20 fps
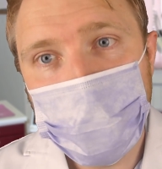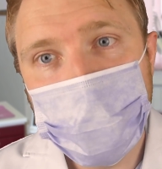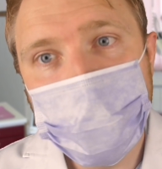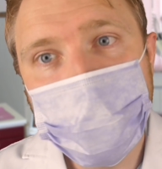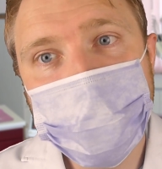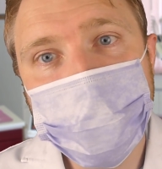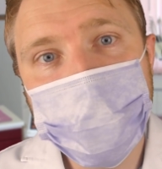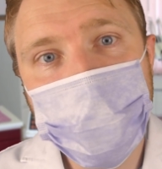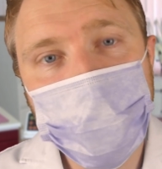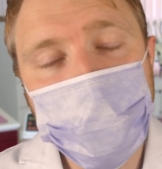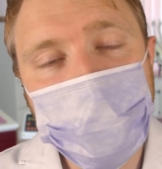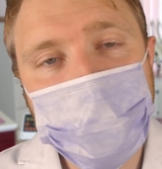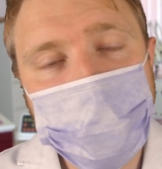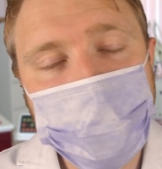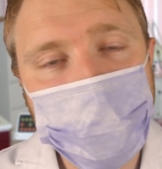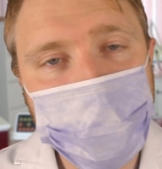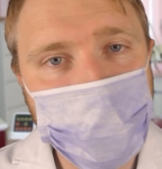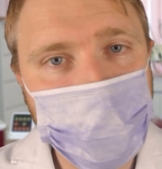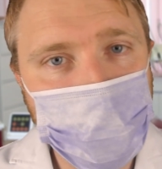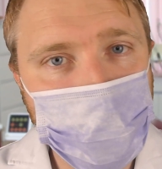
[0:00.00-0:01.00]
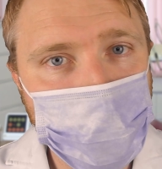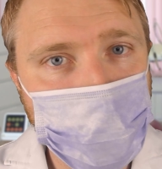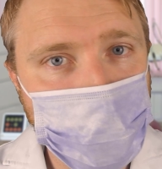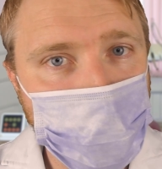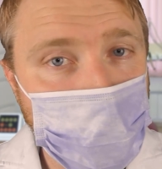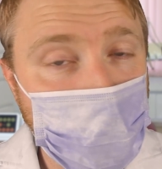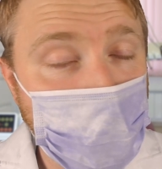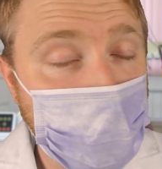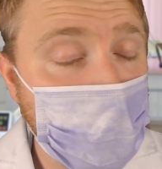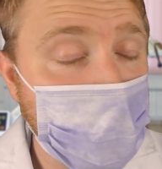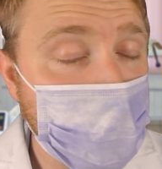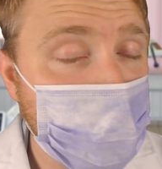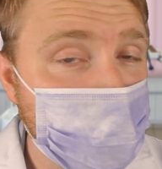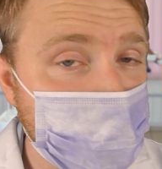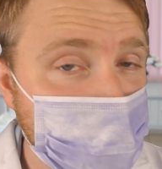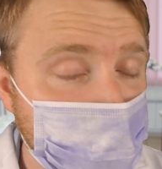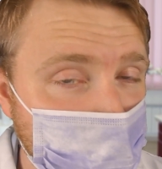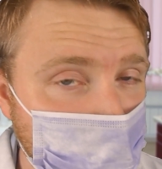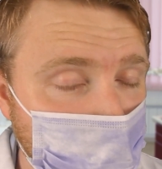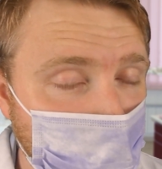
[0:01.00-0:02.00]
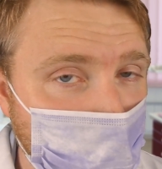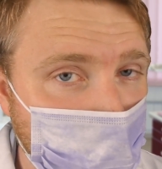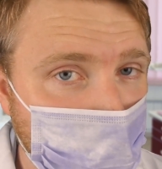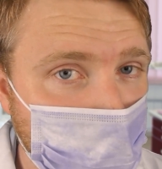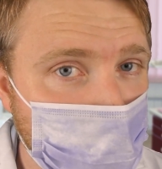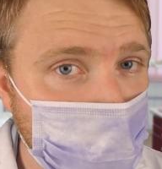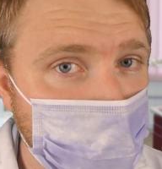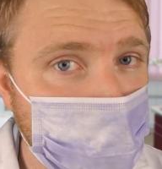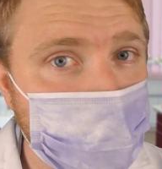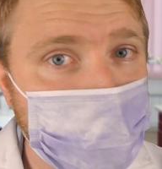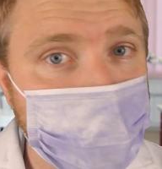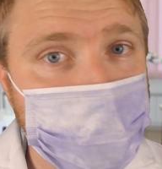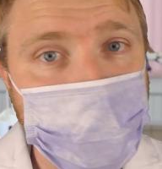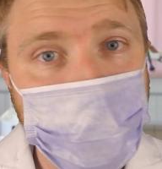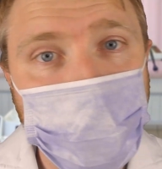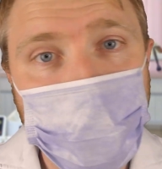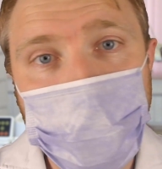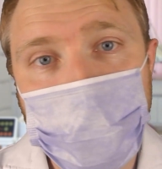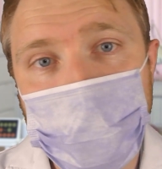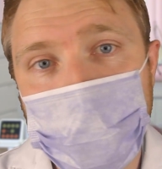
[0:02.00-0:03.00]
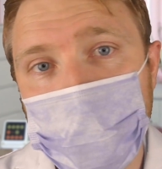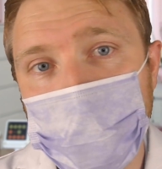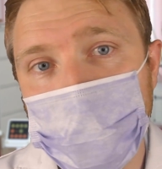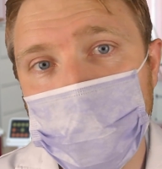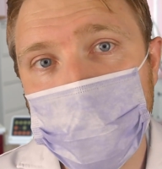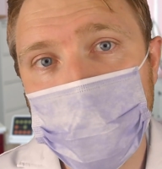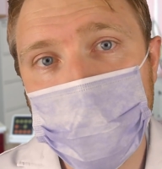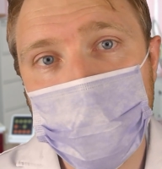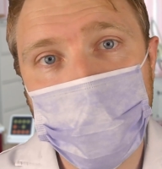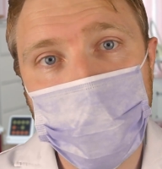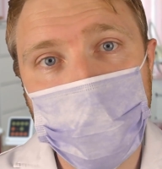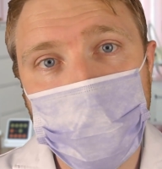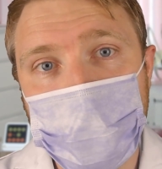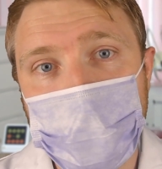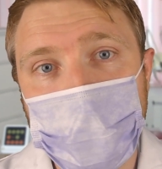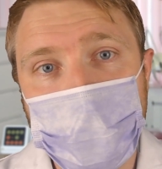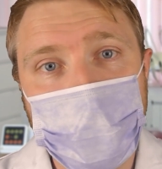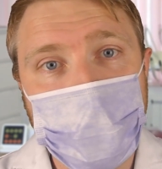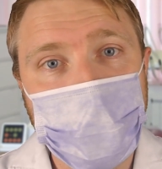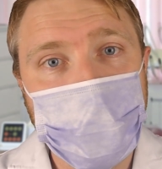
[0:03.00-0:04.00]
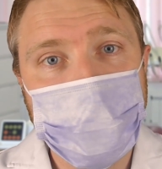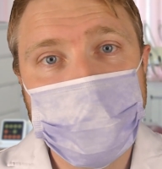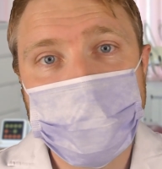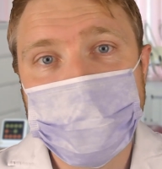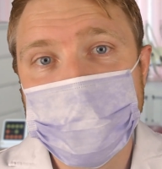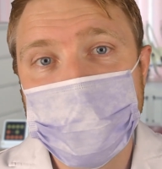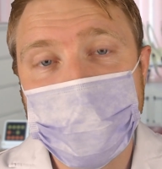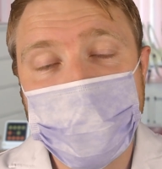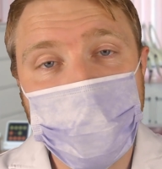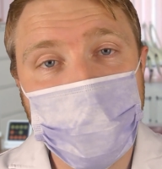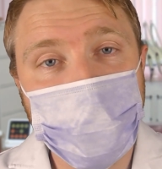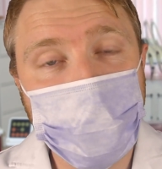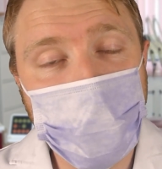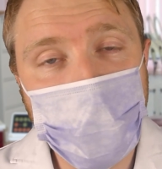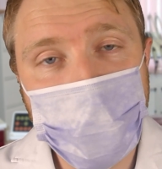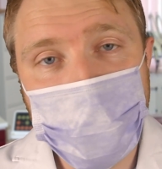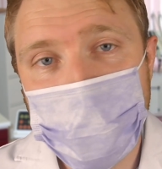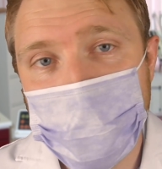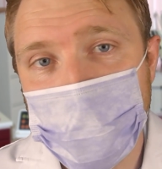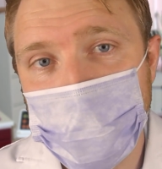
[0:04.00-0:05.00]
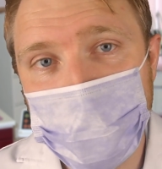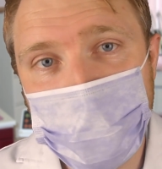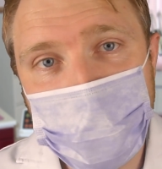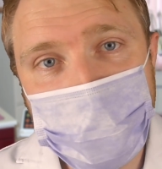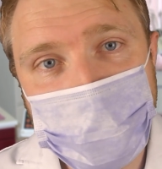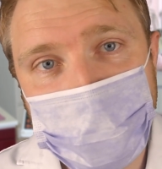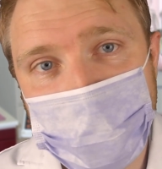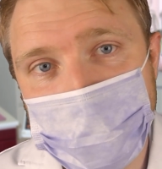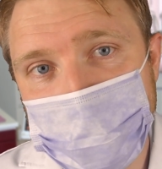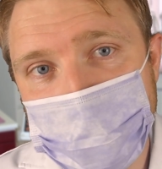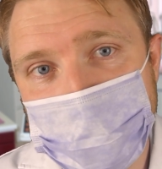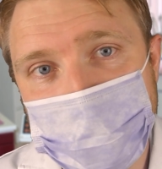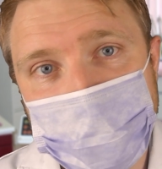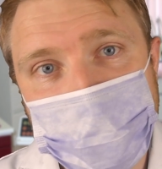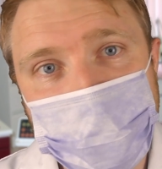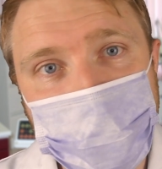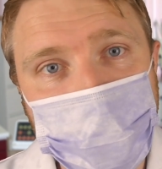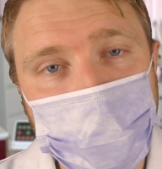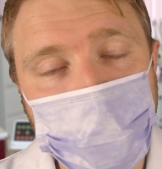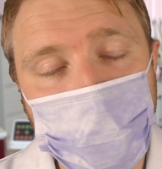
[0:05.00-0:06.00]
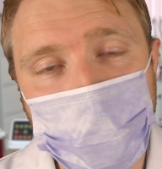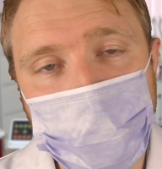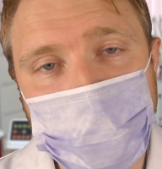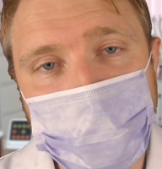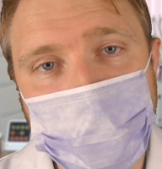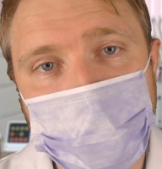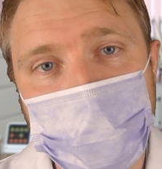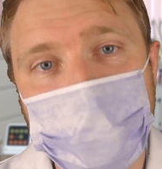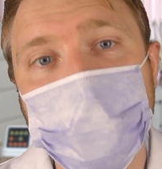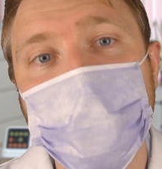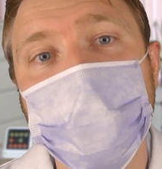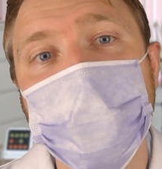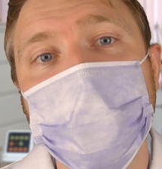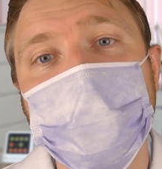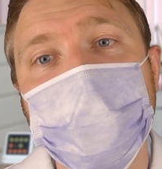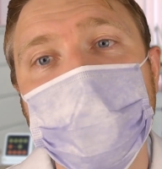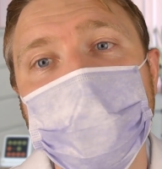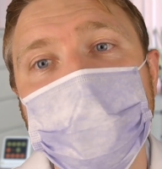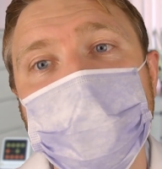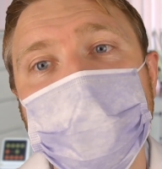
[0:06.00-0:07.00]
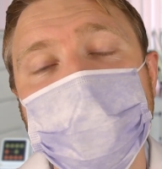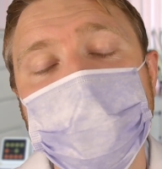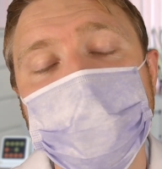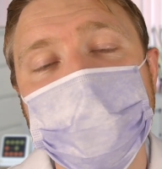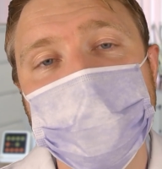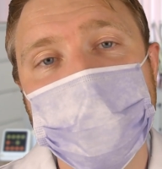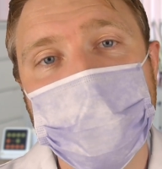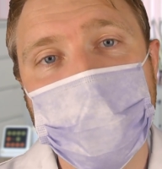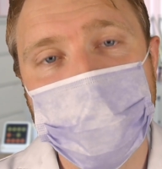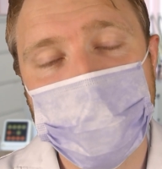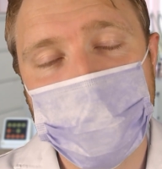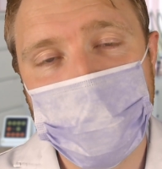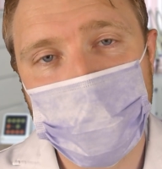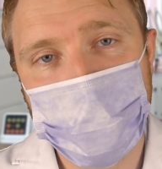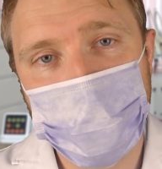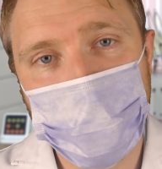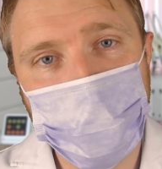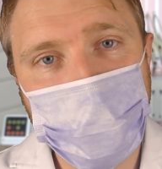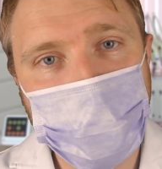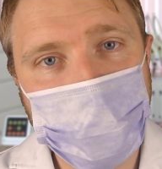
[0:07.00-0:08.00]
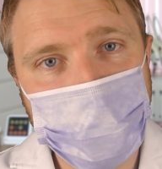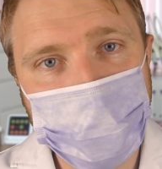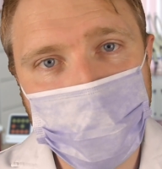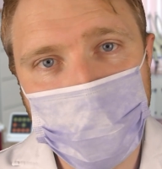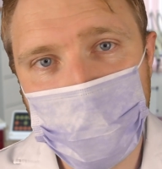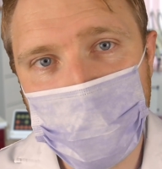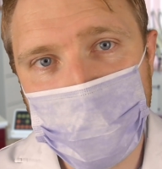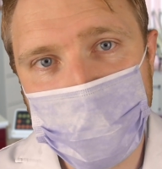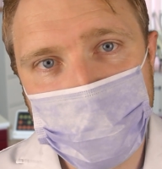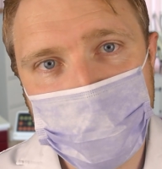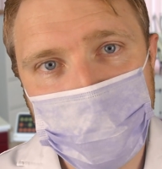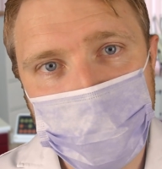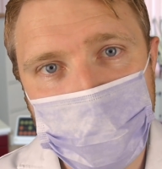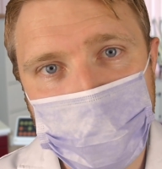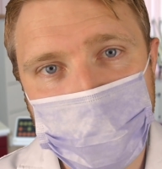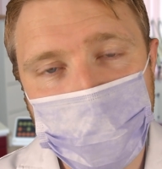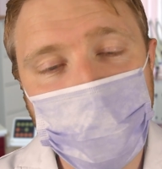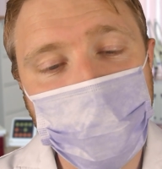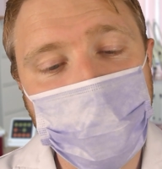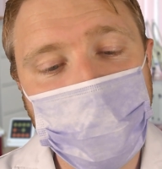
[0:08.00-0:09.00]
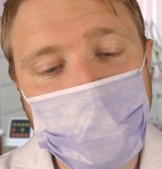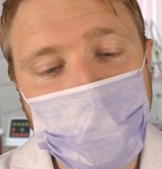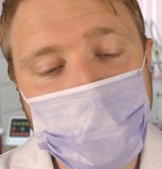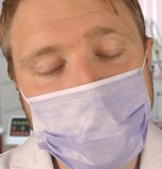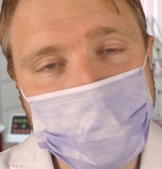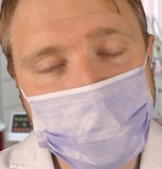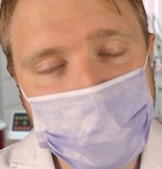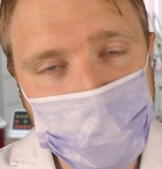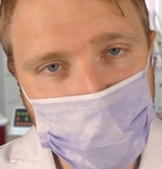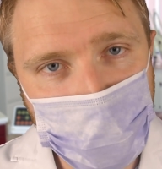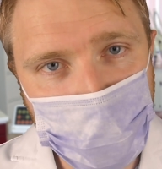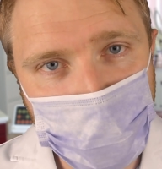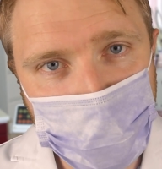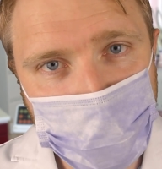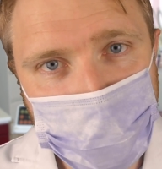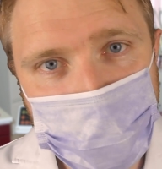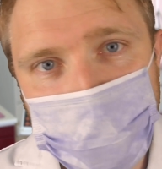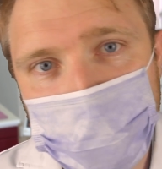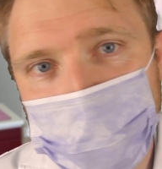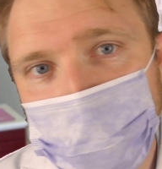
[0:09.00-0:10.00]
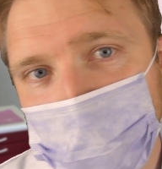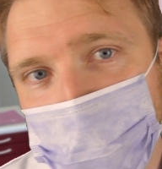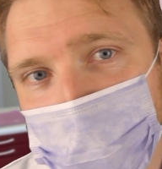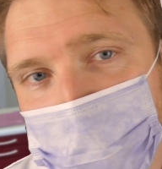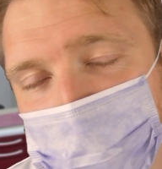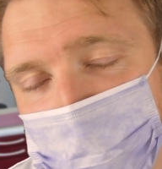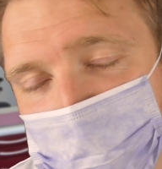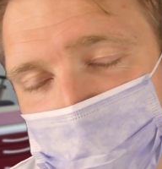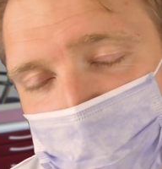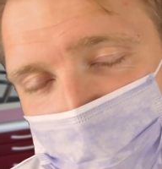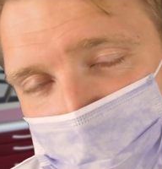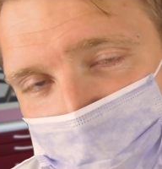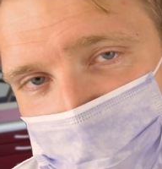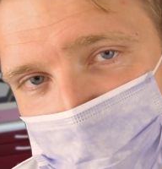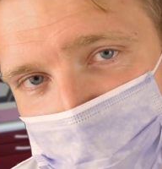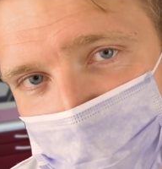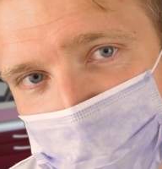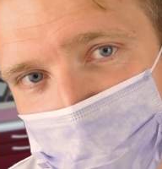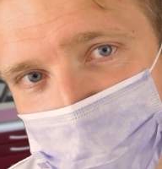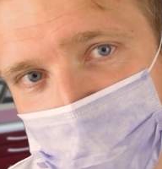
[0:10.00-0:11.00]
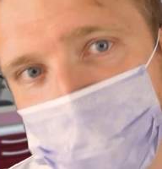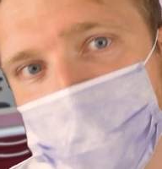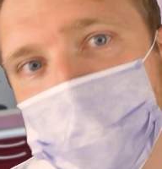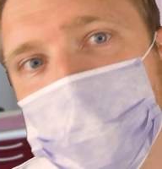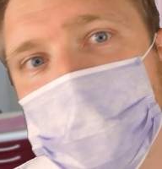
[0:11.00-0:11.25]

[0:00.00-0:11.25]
If you need to swallow or take a breath or any kind at some point, just let me know and we can break for as long as necessary.